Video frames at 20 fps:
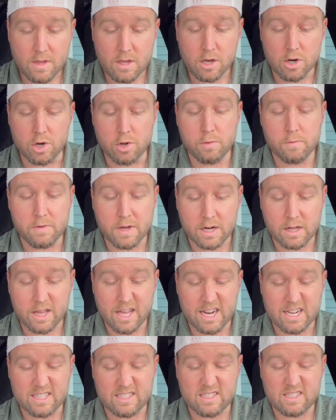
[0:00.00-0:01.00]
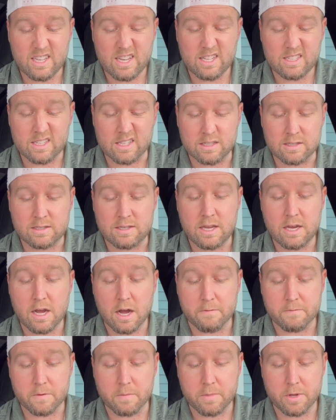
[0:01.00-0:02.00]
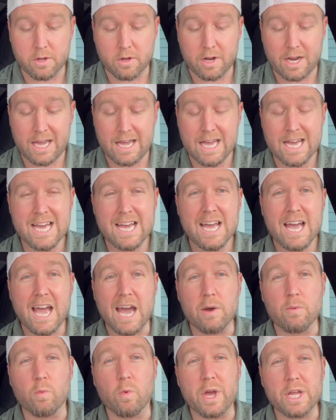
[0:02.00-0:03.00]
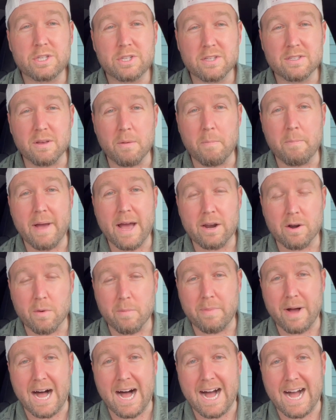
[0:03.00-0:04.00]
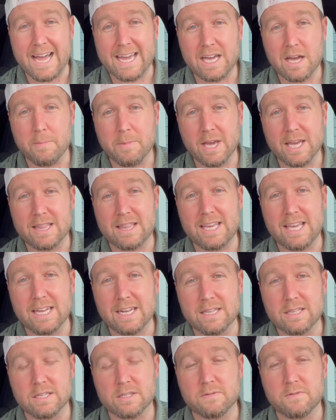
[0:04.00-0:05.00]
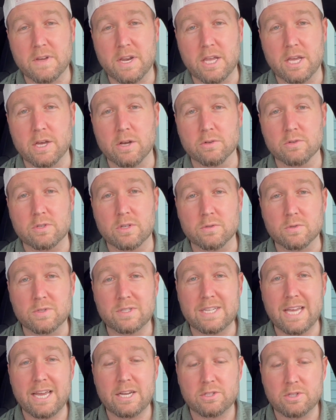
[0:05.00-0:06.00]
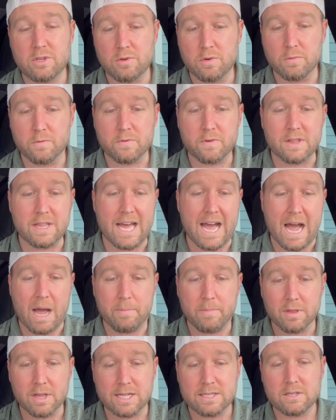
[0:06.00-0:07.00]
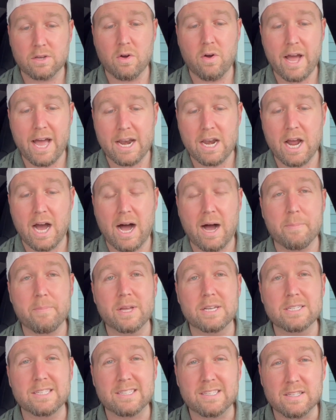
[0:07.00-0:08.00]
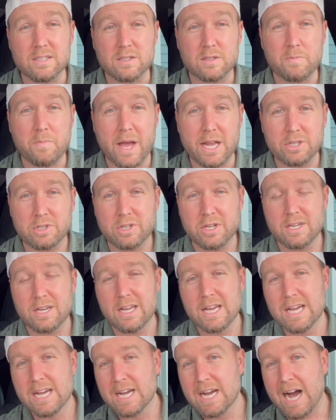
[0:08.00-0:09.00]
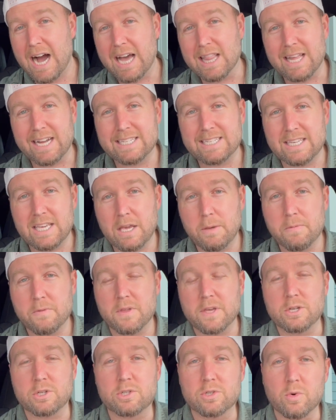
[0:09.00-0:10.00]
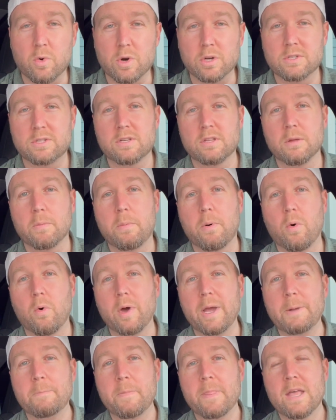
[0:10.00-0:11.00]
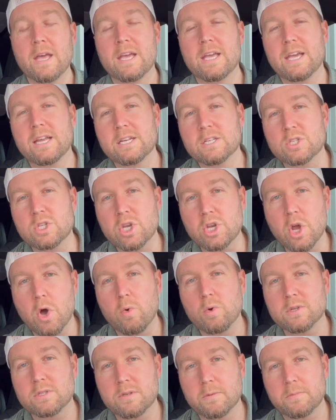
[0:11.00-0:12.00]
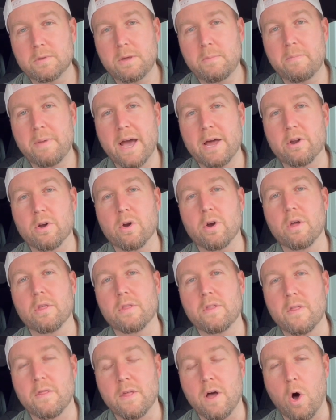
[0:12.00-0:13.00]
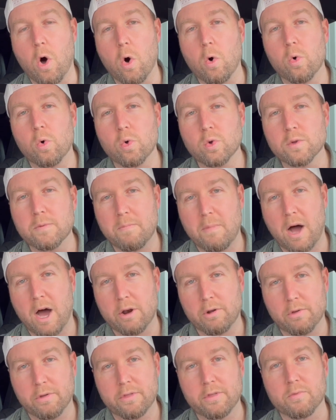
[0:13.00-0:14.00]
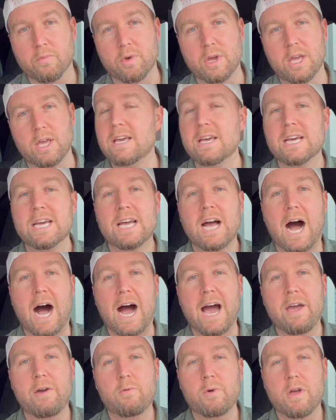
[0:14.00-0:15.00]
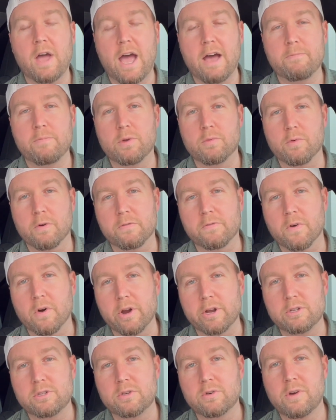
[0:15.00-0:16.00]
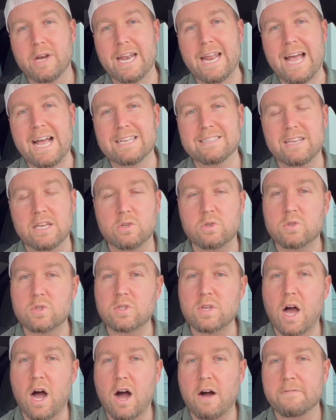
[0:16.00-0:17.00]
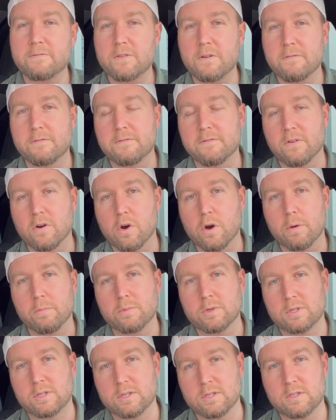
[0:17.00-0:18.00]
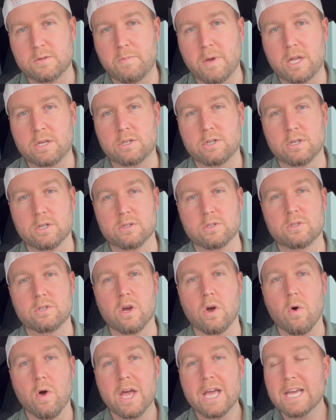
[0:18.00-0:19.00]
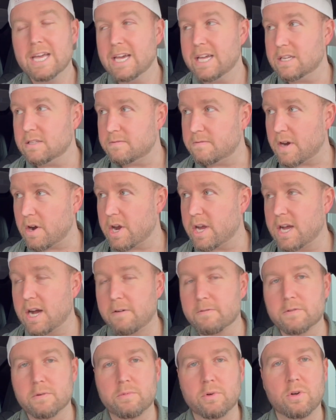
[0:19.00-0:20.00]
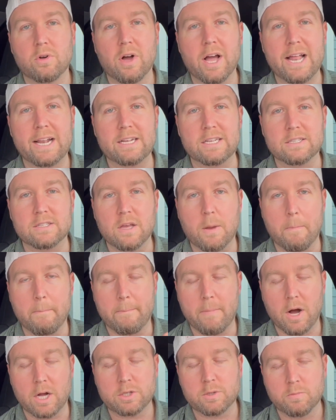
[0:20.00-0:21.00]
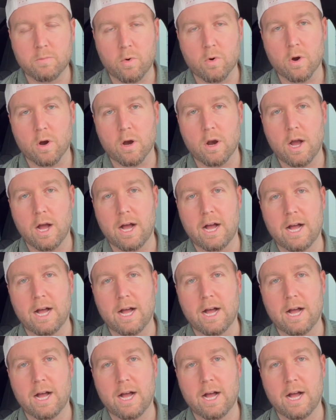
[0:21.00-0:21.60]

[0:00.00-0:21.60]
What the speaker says: new ventilated seats and seat comfortability, and which is a better buy coming at the end of this video. So stay tuned for that. But let's go ahead and hop into suspension. I like to keep things short and to the point. It is noticeably better than the old Model 3. I have been referring to it as a soft, firm suspension. So it is very comfortable. It is much more